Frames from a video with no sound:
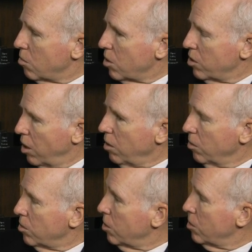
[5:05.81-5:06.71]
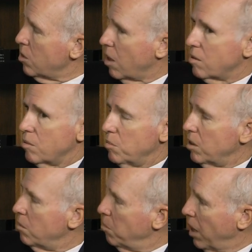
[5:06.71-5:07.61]
where yellow turns out to
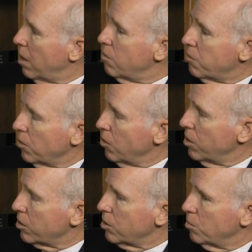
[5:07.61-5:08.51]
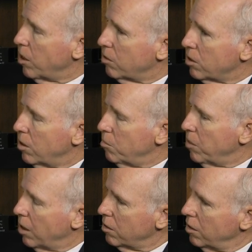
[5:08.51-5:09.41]
be bad for long-term
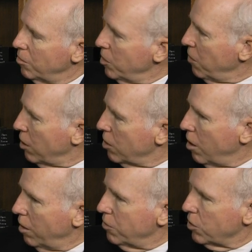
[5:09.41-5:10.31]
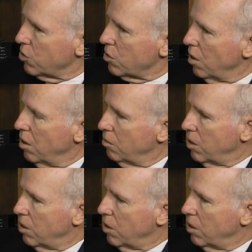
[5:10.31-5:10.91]
outcome. And then we've had the converse.